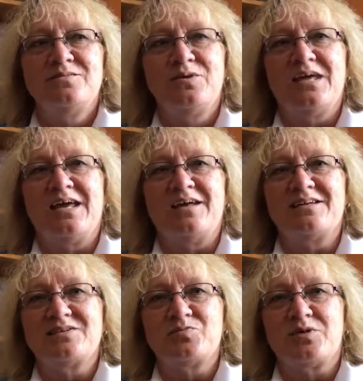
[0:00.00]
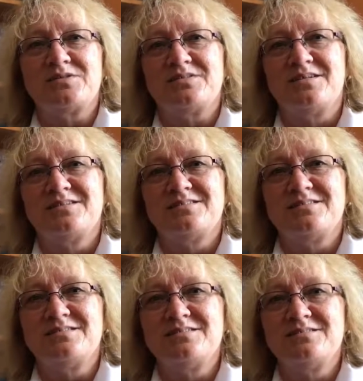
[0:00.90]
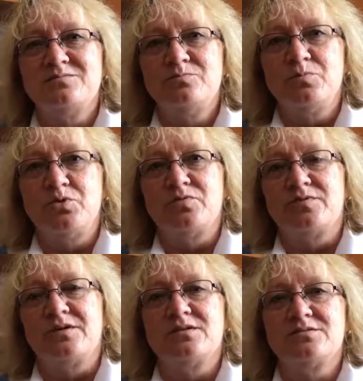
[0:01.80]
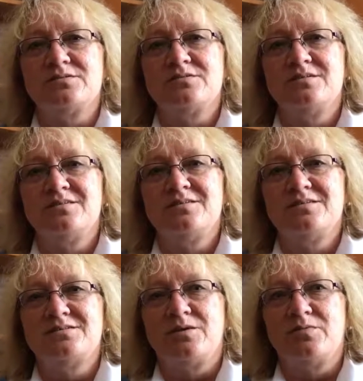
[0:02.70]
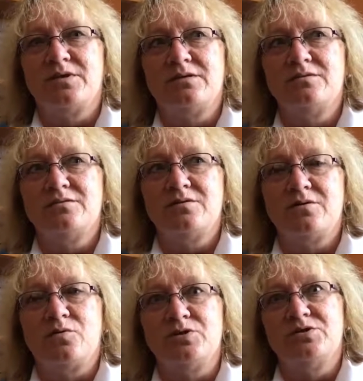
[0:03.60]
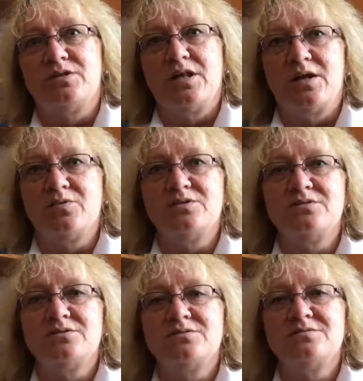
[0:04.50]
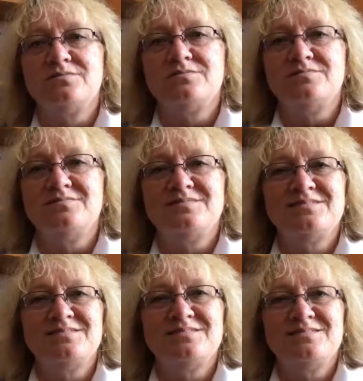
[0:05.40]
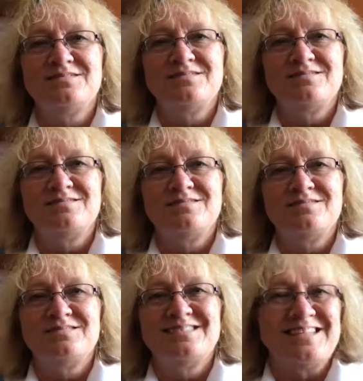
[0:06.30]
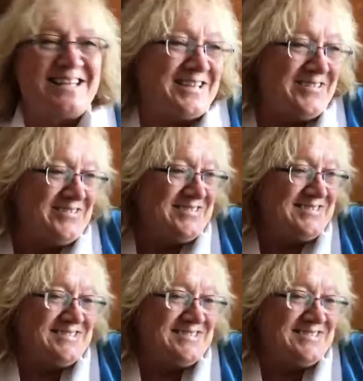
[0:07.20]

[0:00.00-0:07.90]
we can't express things as beautifully as some of the original languages. Thank you. Thank you.